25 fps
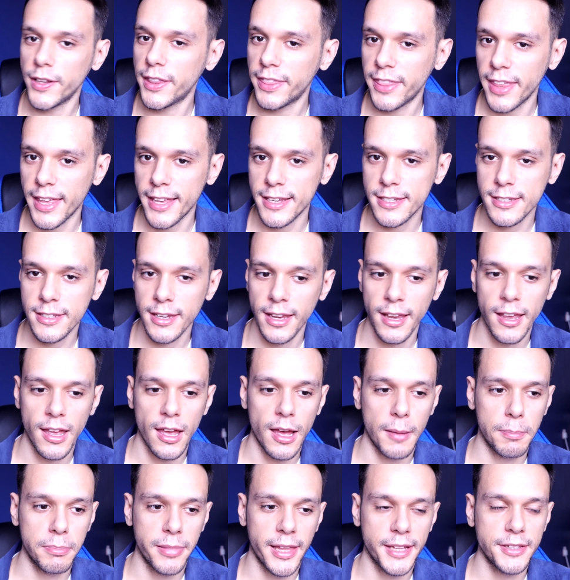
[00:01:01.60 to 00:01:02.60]
with this.
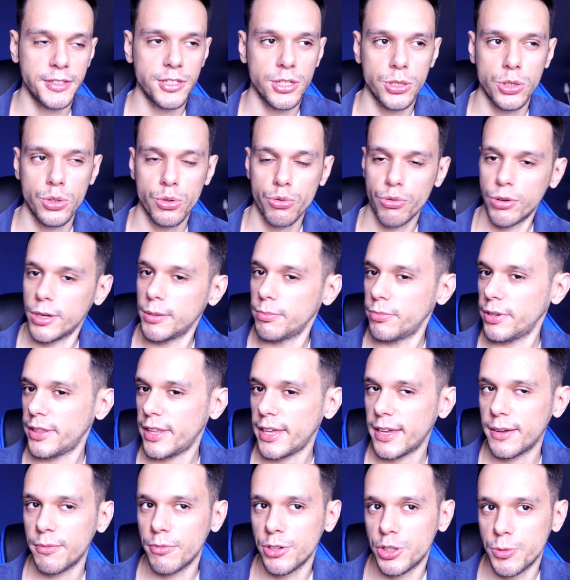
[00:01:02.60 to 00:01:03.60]
I plan to stream with it,